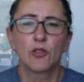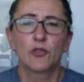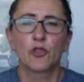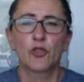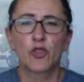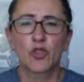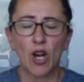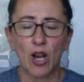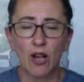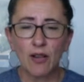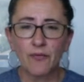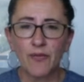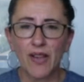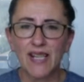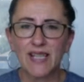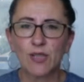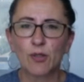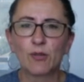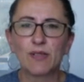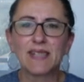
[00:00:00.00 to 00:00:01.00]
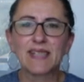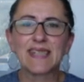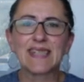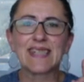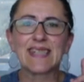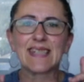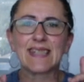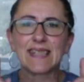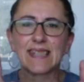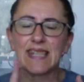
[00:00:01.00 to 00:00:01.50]
The Chong vessel is the
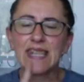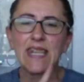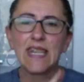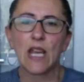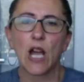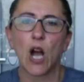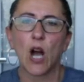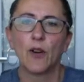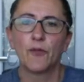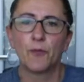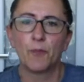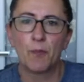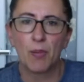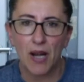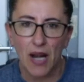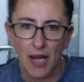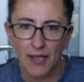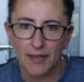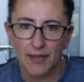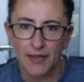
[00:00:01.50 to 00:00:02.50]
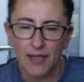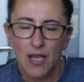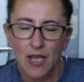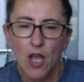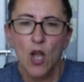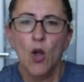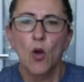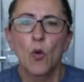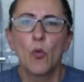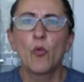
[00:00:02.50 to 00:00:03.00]
sea of blood,
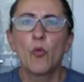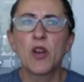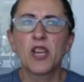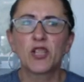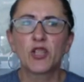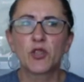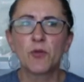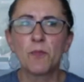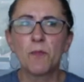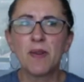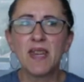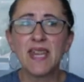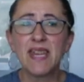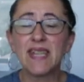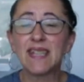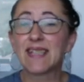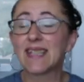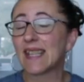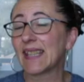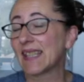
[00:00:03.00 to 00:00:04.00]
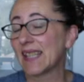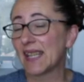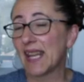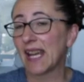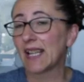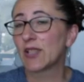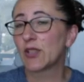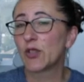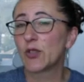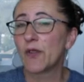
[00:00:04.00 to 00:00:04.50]
which means it
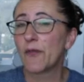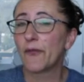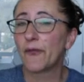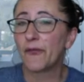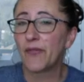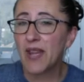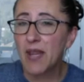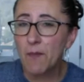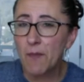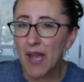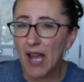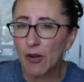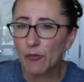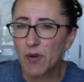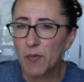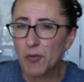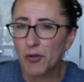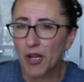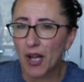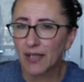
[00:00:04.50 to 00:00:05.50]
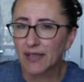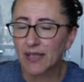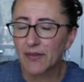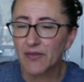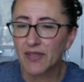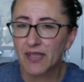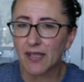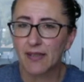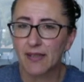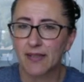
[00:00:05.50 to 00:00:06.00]
connects to the female reproductive
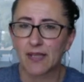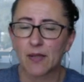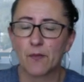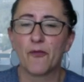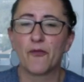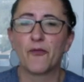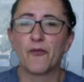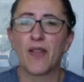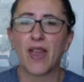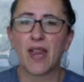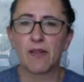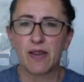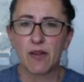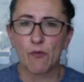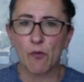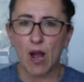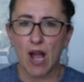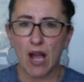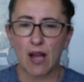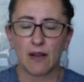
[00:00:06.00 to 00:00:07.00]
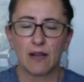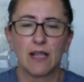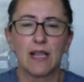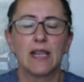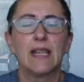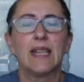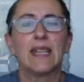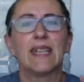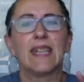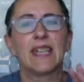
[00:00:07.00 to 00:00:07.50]
system very well.
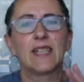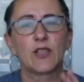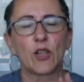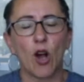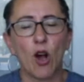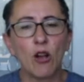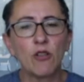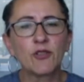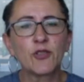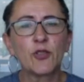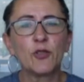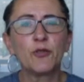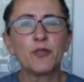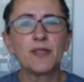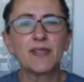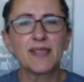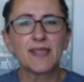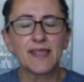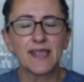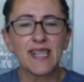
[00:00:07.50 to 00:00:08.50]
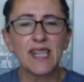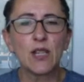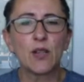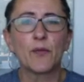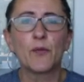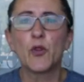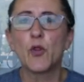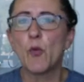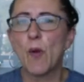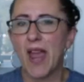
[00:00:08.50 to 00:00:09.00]
It's also the sea
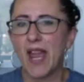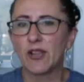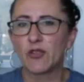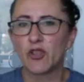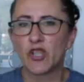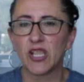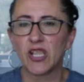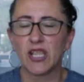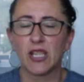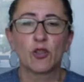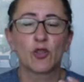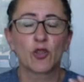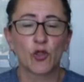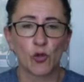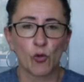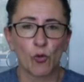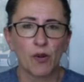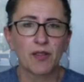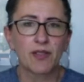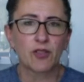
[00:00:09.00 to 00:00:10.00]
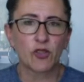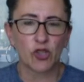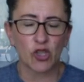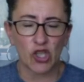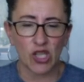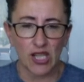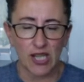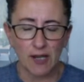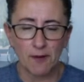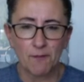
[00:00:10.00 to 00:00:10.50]
of Yuan Qi, source
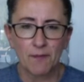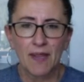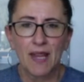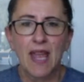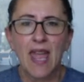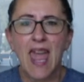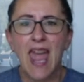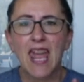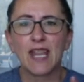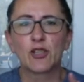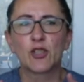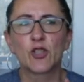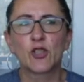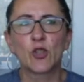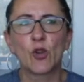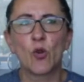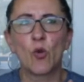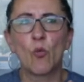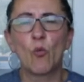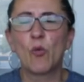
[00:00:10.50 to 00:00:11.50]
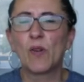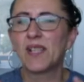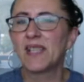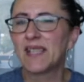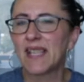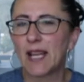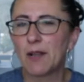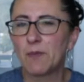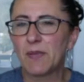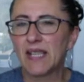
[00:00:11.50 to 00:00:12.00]
Qi. And so what does
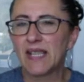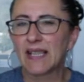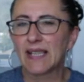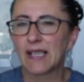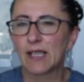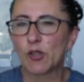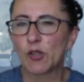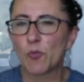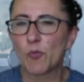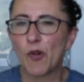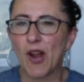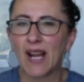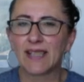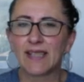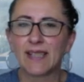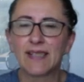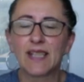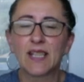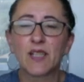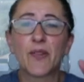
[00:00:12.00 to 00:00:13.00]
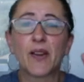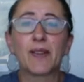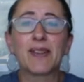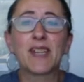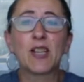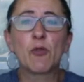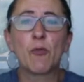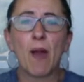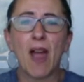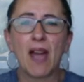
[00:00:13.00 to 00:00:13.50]
that mean in clinical practice? It's very
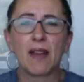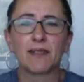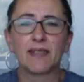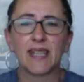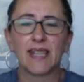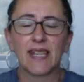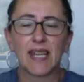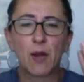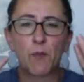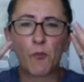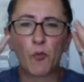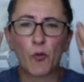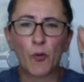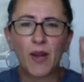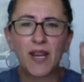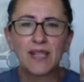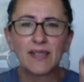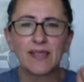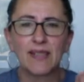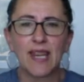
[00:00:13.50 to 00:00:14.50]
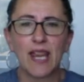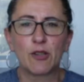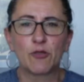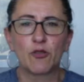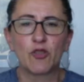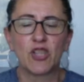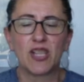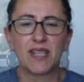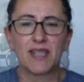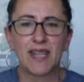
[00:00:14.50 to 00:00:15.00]
grounding. It brings the
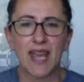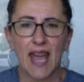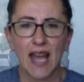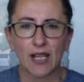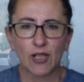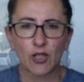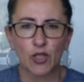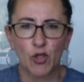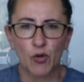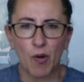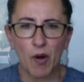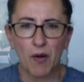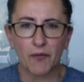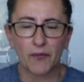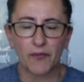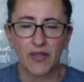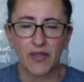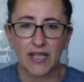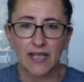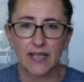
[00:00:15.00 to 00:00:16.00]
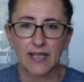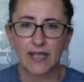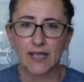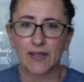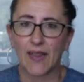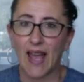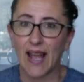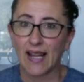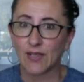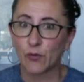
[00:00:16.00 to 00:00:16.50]
energy down to our feet. So
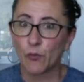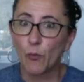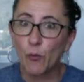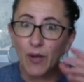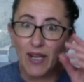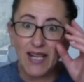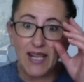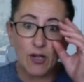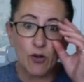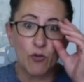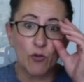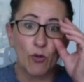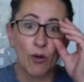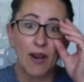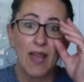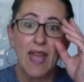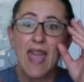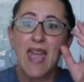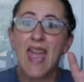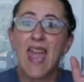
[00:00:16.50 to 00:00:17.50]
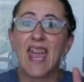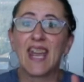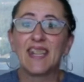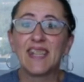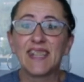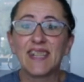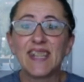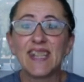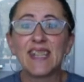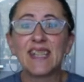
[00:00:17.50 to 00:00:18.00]
that's really cool. And
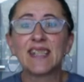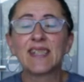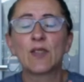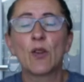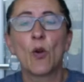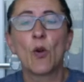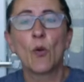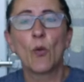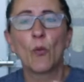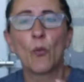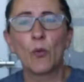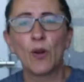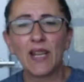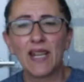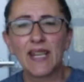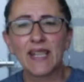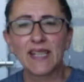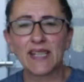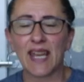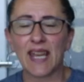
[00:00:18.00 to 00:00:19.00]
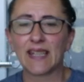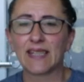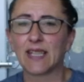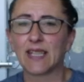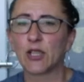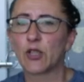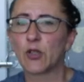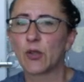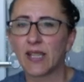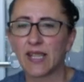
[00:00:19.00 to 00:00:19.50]
it is really
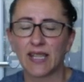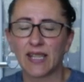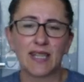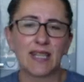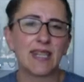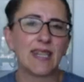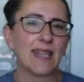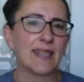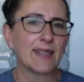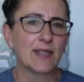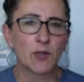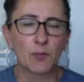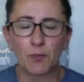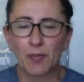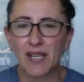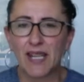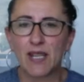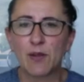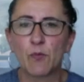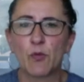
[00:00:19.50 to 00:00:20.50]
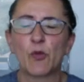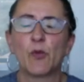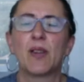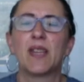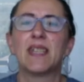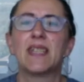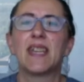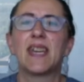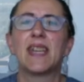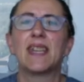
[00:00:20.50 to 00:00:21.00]
connected to kidney and spleen
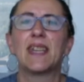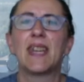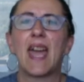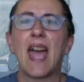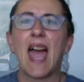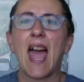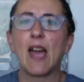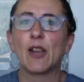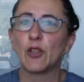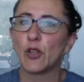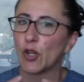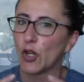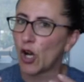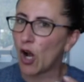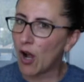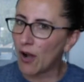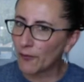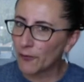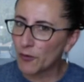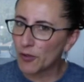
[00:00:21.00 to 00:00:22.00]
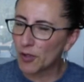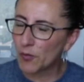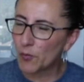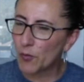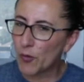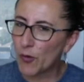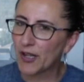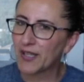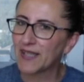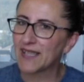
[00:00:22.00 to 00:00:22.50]
meridian. The confluent
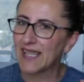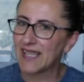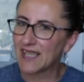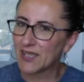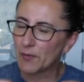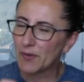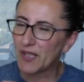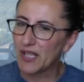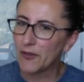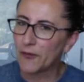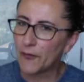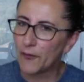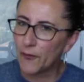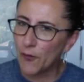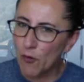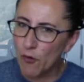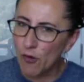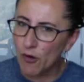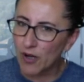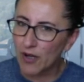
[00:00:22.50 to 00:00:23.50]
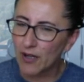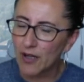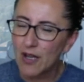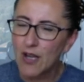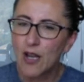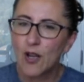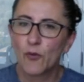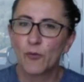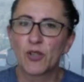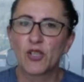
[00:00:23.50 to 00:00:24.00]
point is spleen 4,
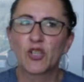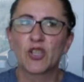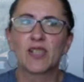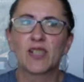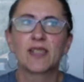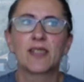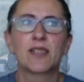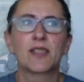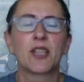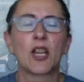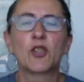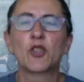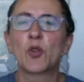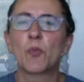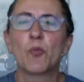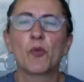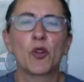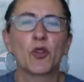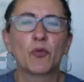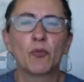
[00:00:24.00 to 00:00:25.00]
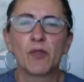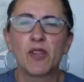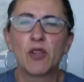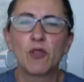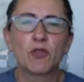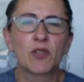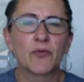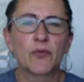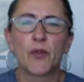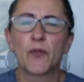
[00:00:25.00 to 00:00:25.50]
which is such a point we
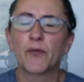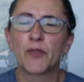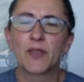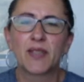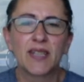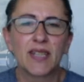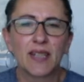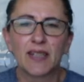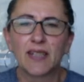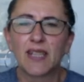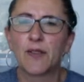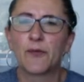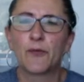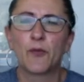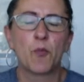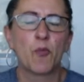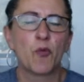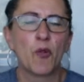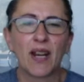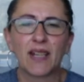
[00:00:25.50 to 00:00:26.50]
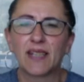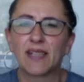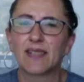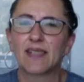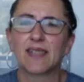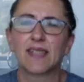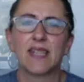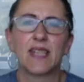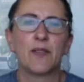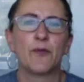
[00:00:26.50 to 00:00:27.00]
use for fertility, for
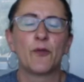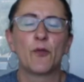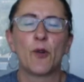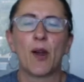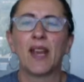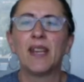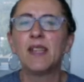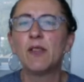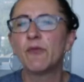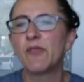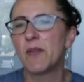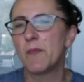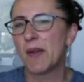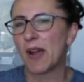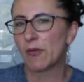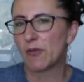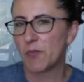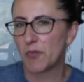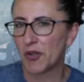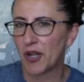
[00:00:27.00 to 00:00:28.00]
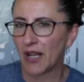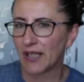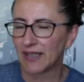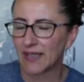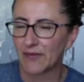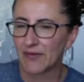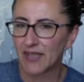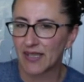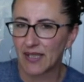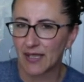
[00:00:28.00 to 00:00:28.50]
pregnancy, for any female
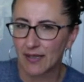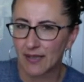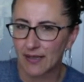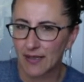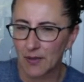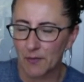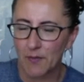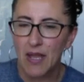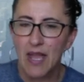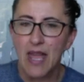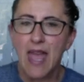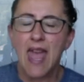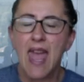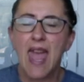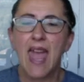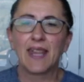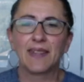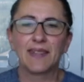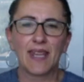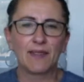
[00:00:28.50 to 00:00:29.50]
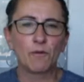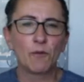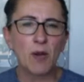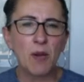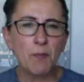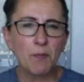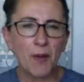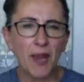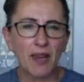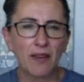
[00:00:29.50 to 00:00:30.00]
reproductive system. And then
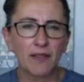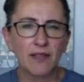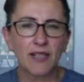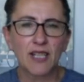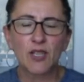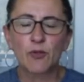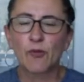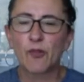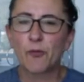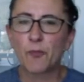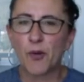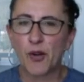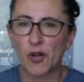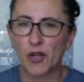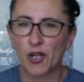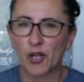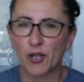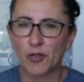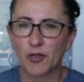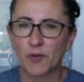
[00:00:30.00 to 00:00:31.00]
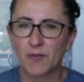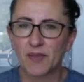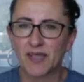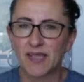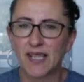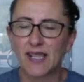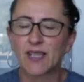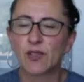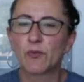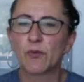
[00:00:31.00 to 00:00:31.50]
we pair this with Pericardium
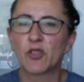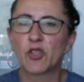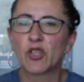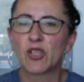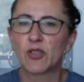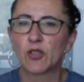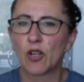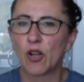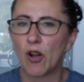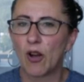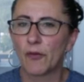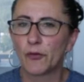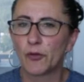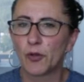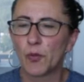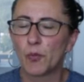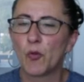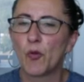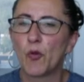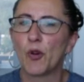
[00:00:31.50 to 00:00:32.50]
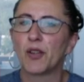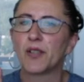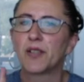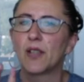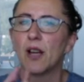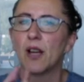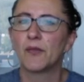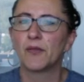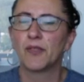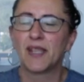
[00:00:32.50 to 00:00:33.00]
6, which is the confluent point
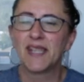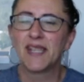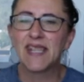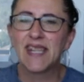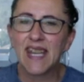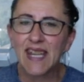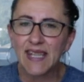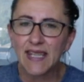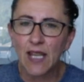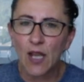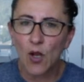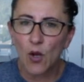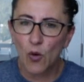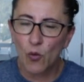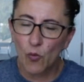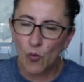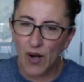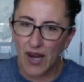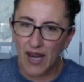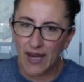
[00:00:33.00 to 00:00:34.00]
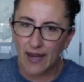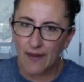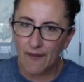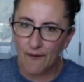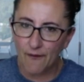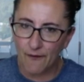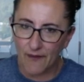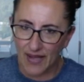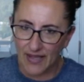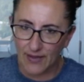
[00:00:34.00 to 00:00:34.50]
of the yin Whey
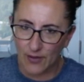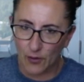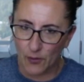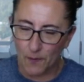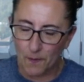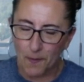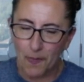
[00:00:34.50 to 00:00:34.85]
vessel.